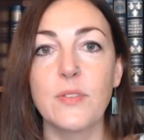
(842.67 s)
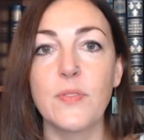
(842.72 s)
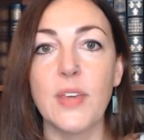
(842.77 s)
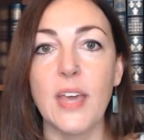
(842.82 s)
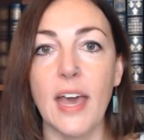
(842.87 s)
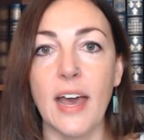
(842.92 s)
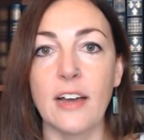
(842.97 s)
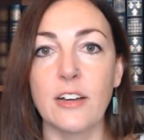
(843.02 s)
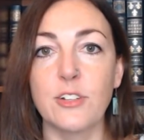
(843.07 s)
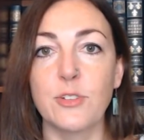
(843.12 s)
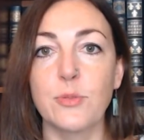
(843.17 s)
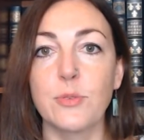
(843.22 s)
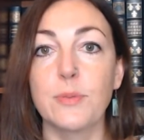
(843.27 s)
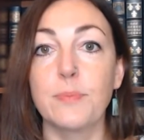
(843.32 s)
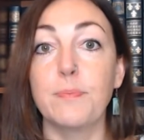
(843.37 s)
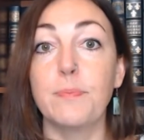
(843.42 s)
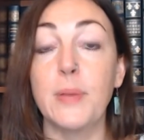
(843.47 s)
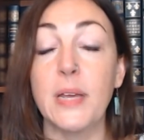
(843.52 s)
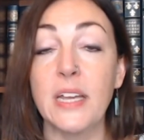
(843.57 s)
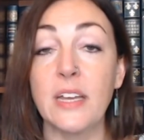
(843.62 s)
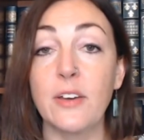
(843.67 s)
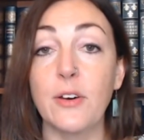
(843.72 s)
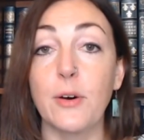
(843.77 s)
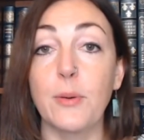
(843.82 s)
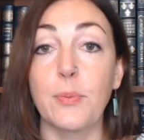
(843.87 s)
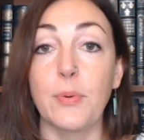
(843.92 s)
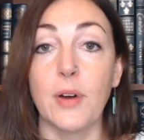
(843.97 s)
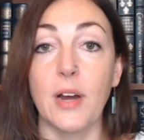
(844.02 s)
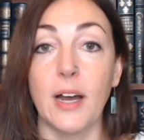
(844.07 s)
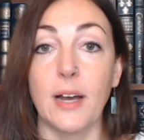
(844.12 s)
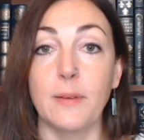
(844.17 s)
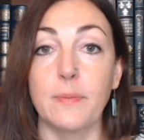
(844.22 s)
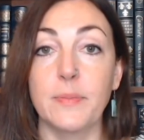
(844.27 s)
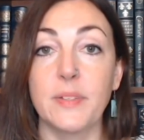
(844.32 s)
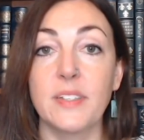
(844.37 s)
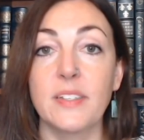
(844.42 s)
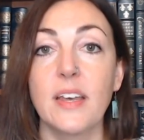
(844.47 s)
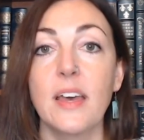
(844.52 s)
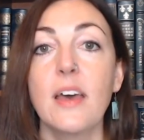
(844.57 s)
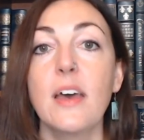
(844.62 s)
the actual bingo prompts,